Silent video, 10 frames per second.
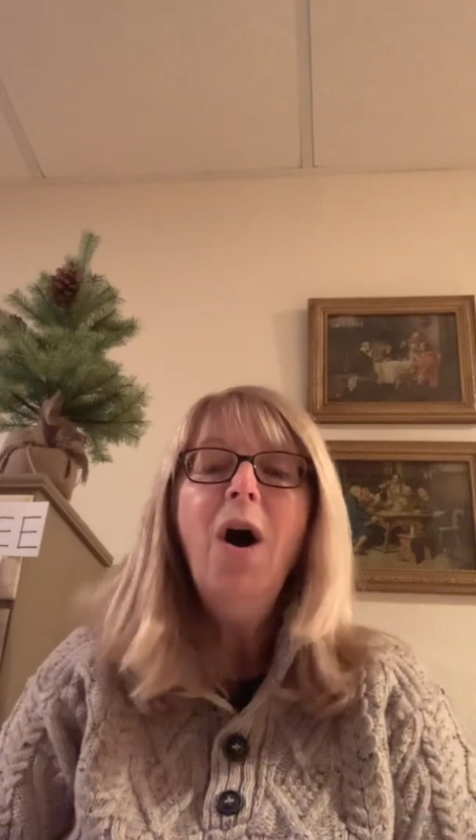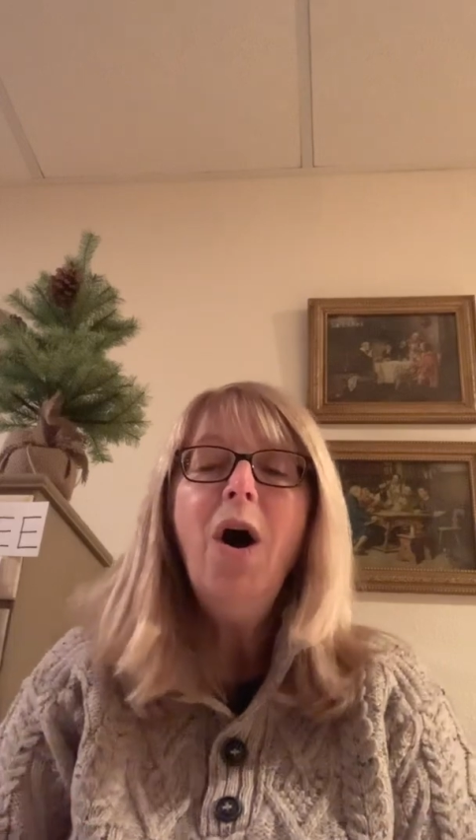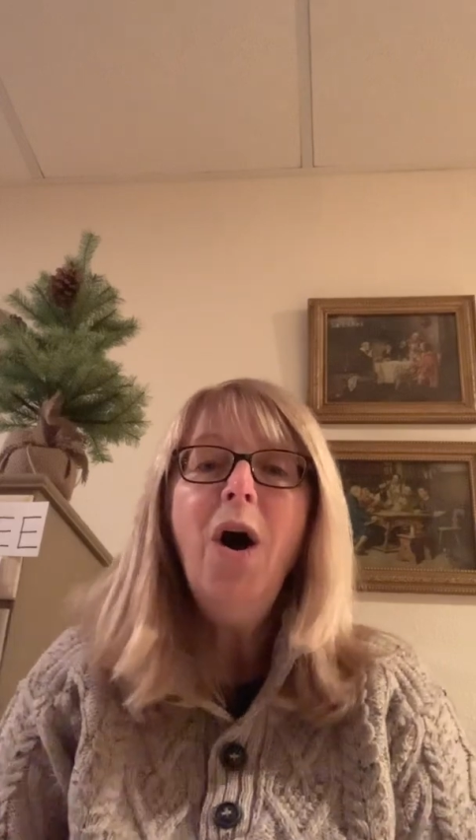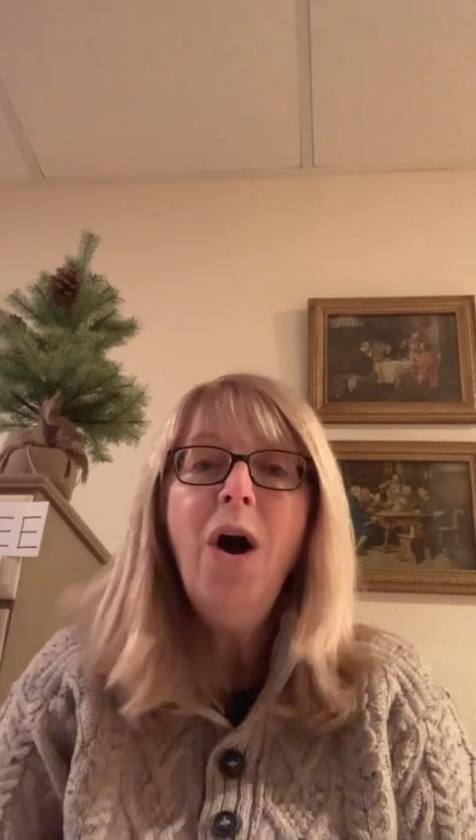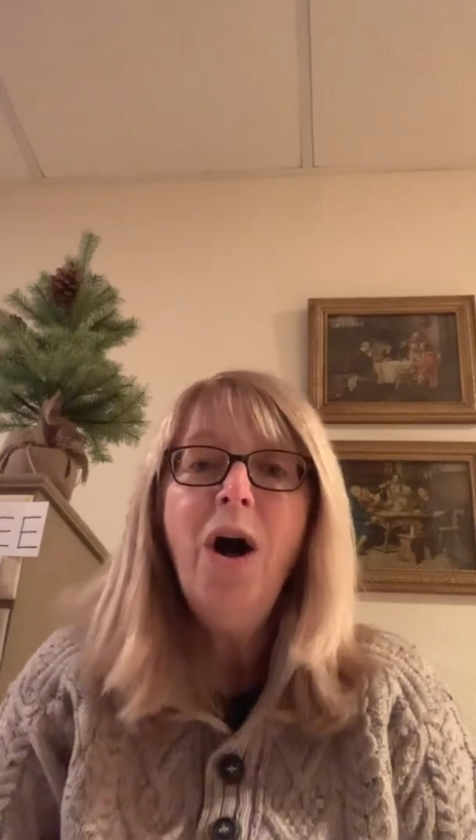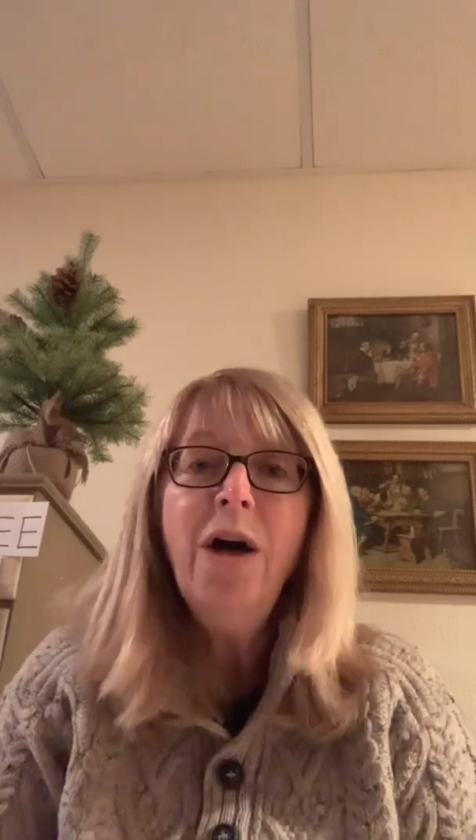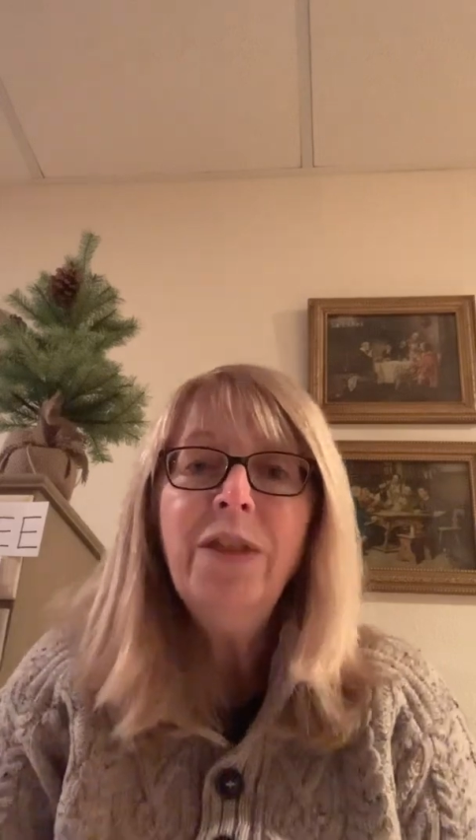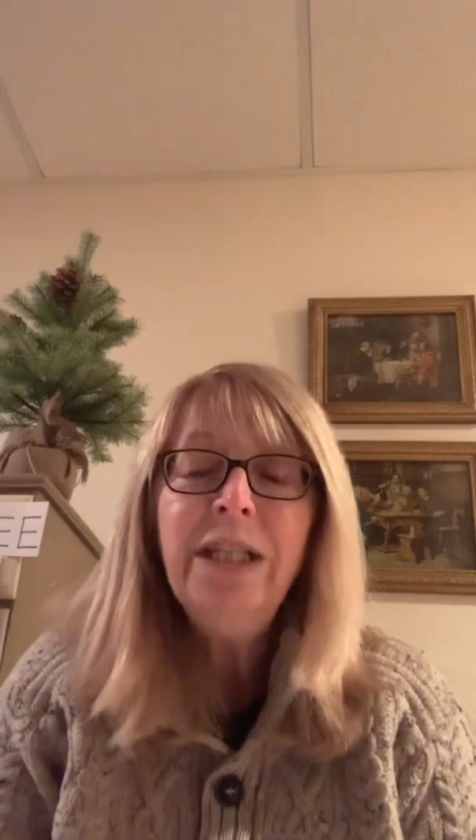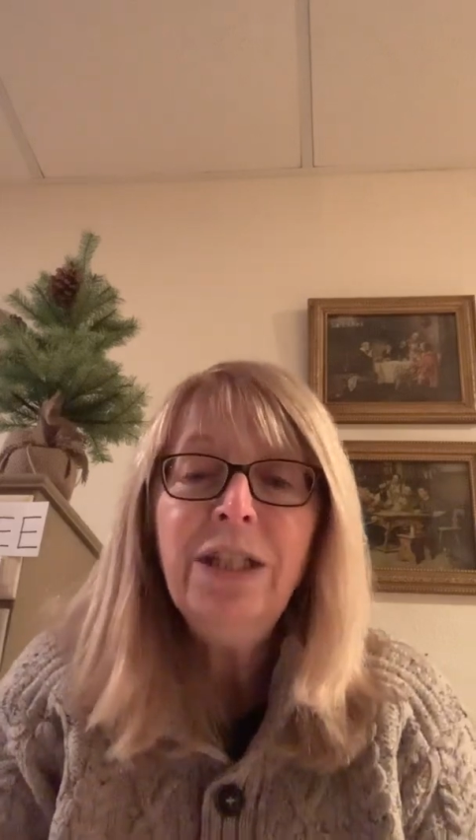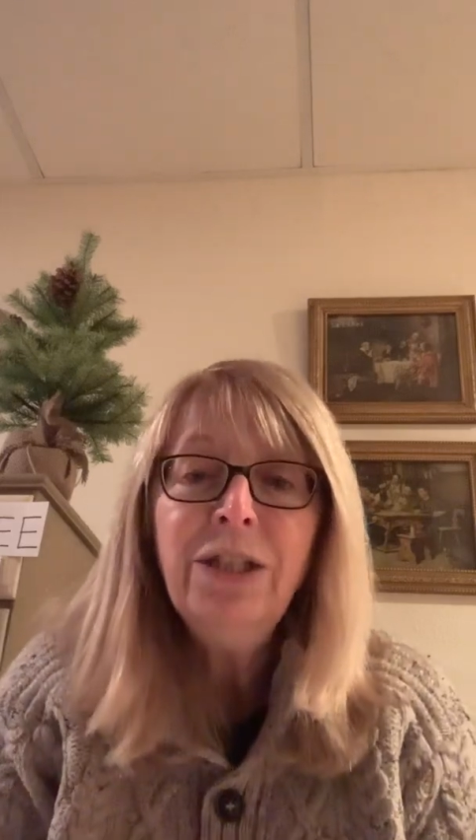All
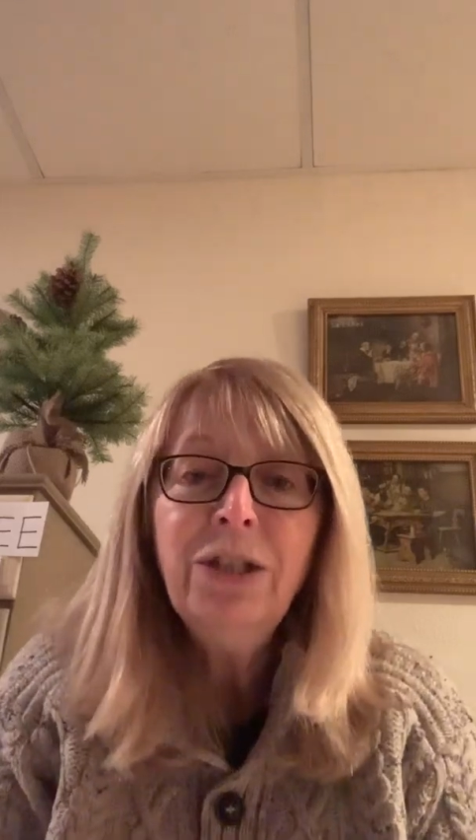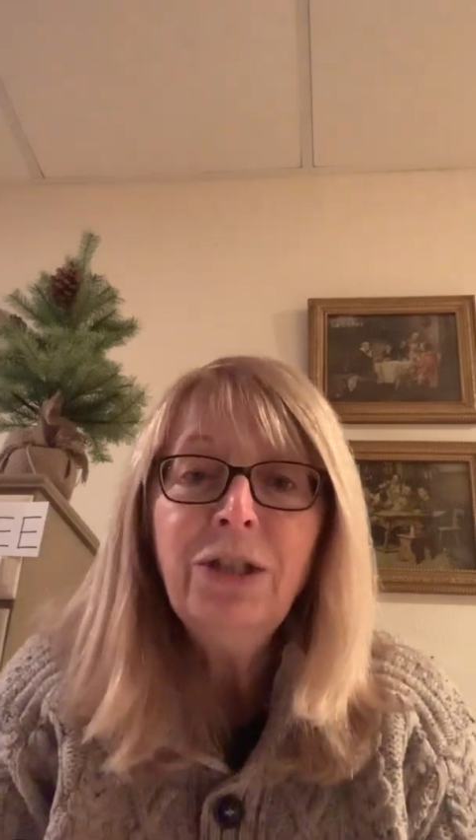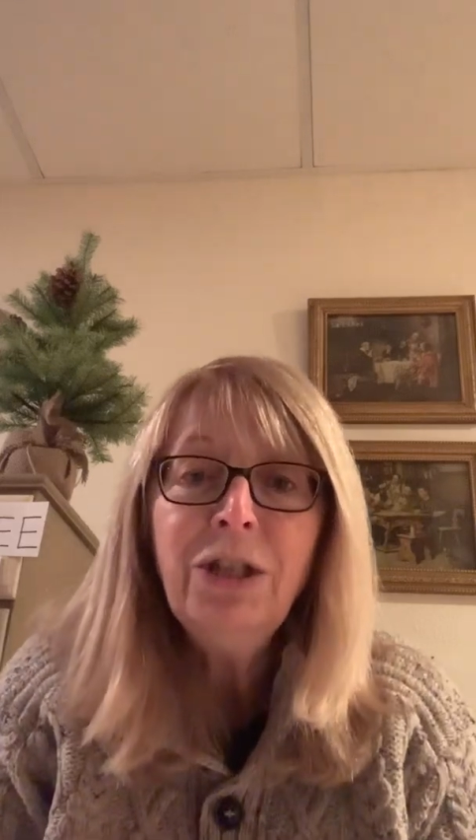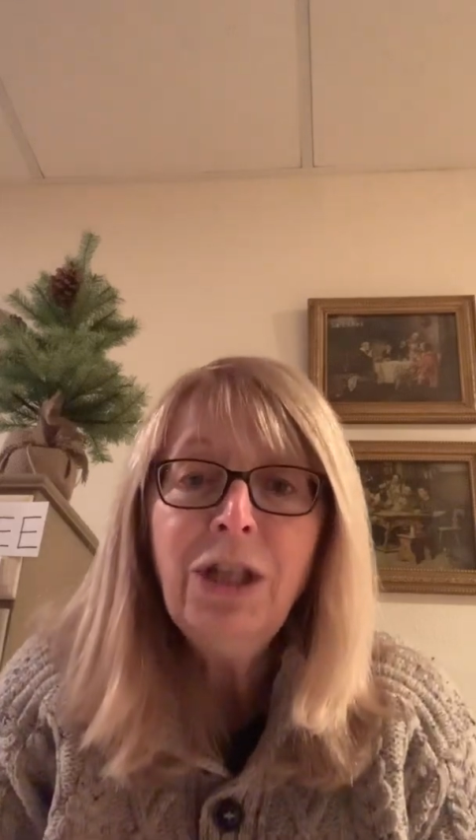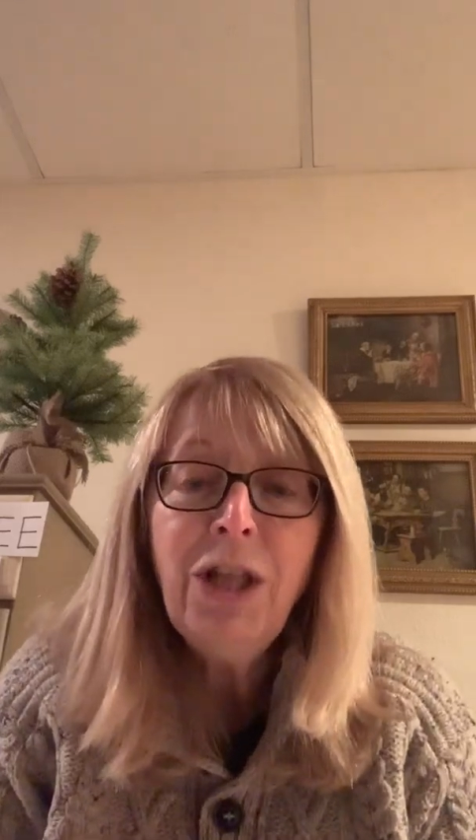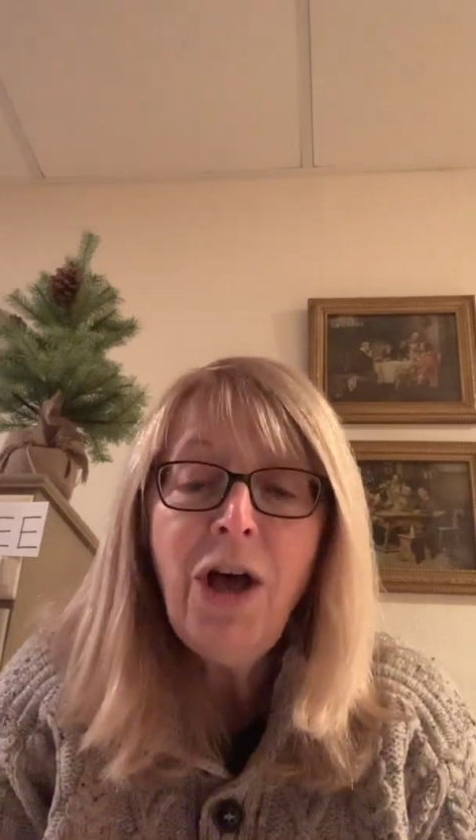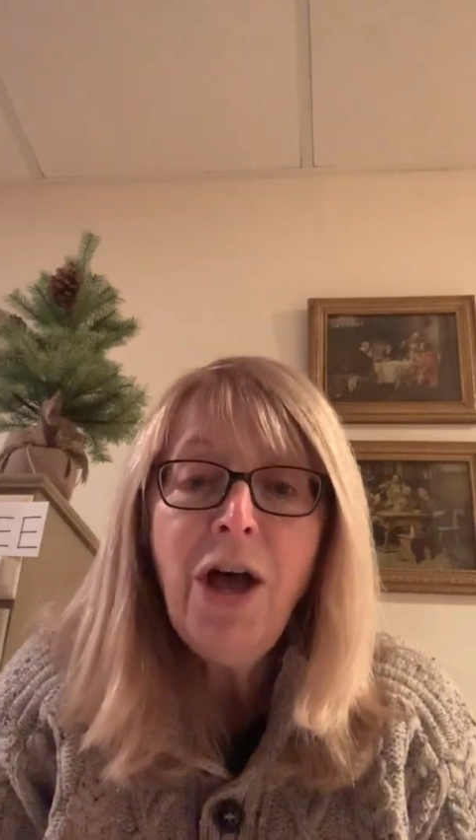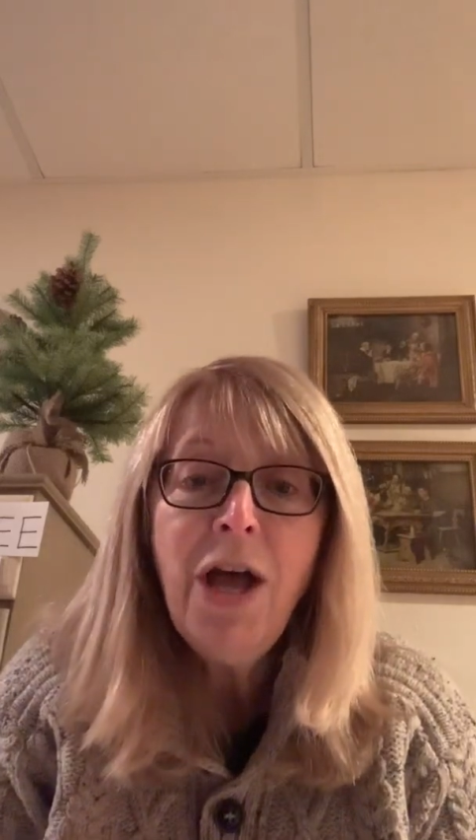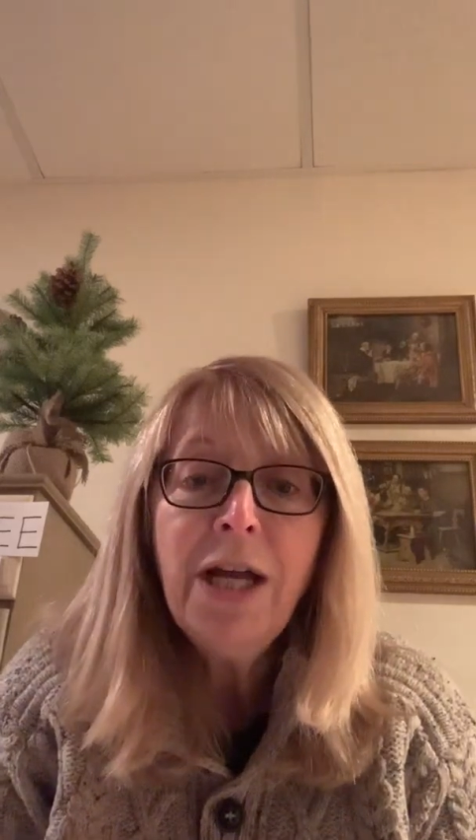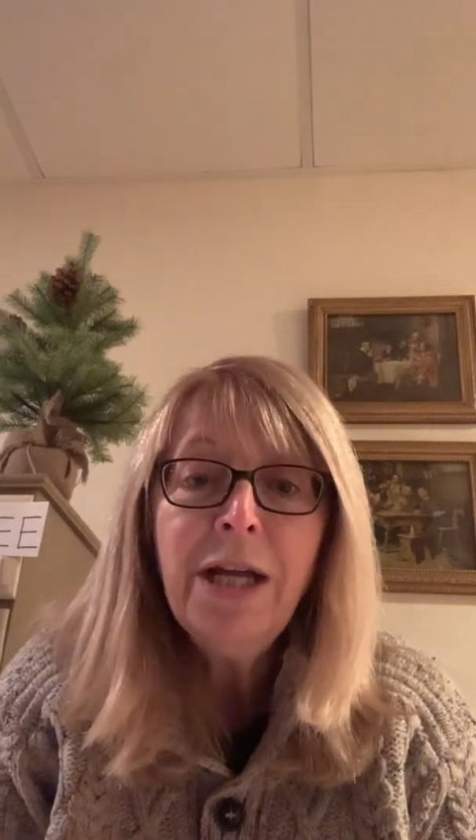the year
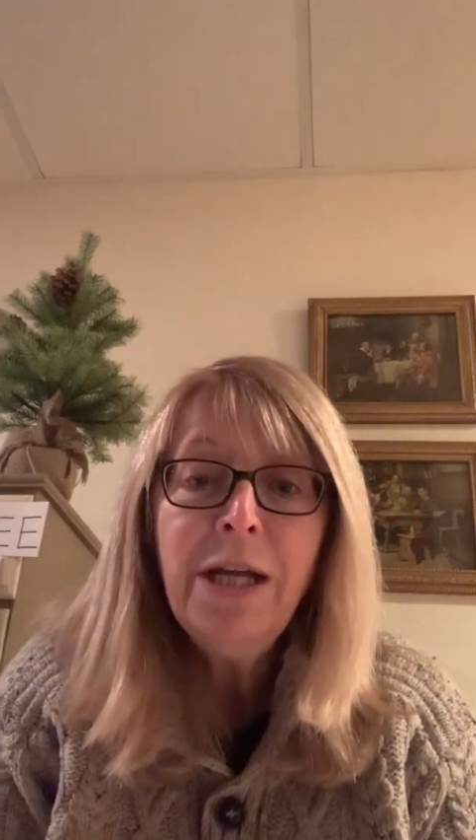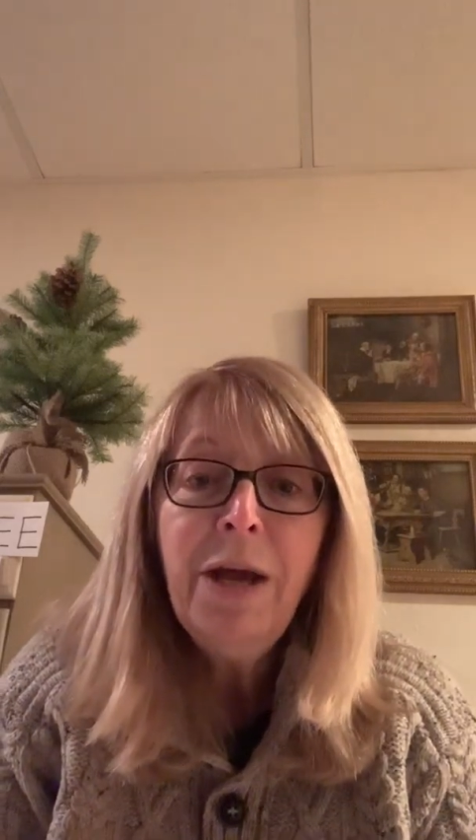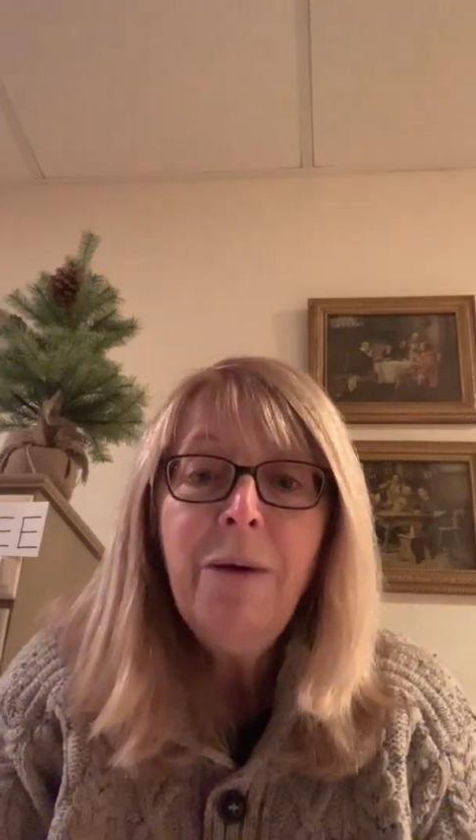long,